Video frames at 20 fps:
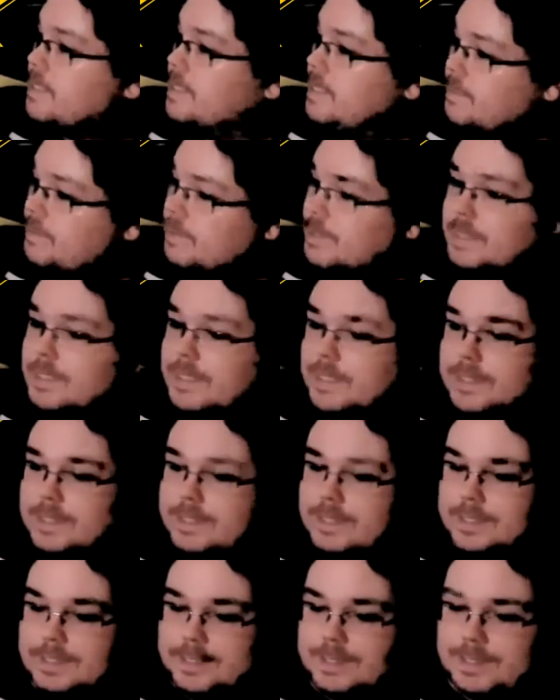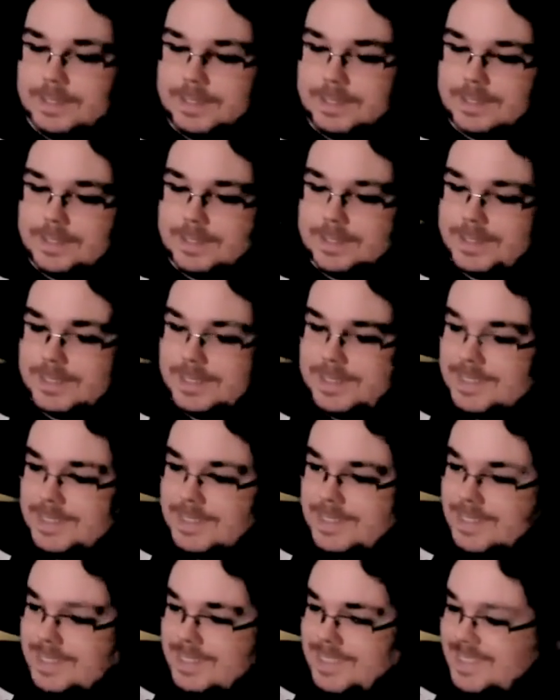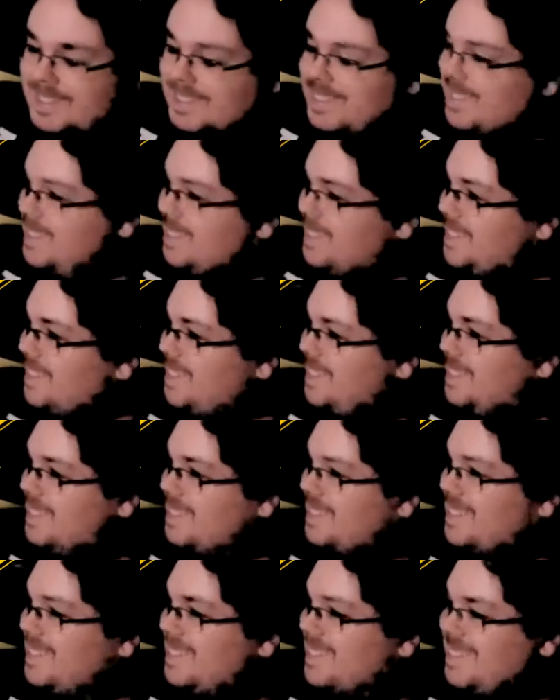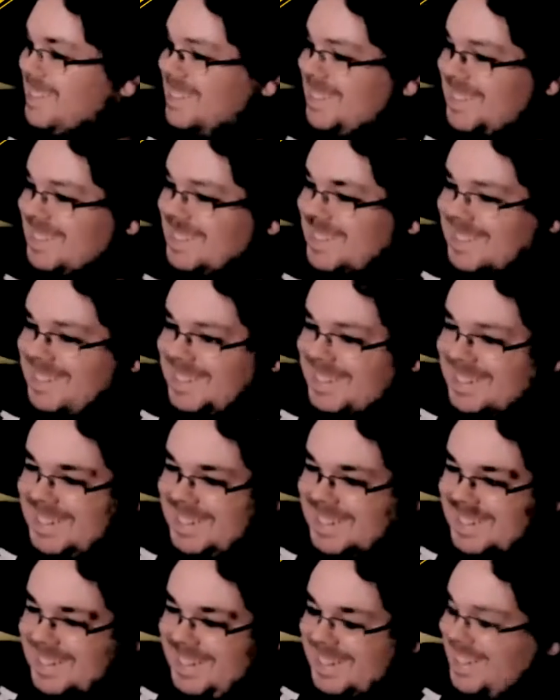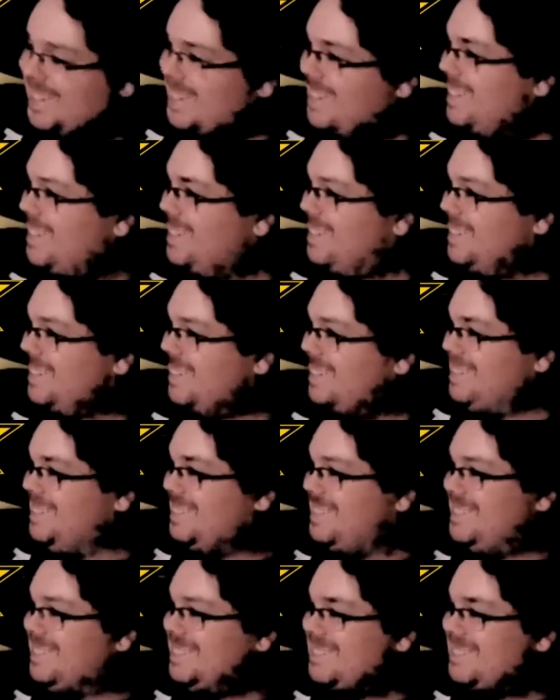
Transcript: (not speaking)